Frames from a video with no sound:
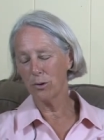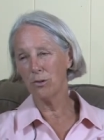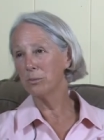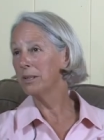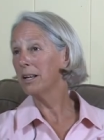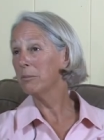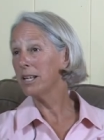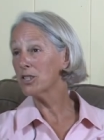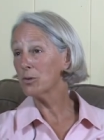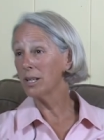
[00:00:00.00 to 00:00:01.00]
roll them down
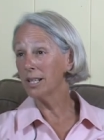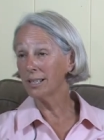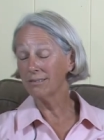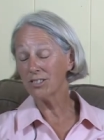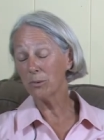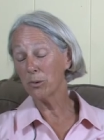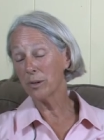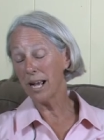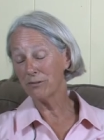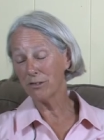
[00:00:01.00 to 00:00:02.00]
Main Street and someone
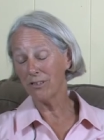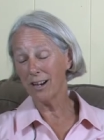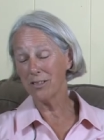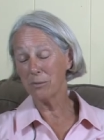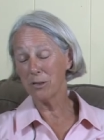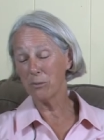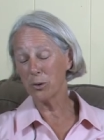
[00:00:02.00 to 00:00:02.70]
would have to find them in the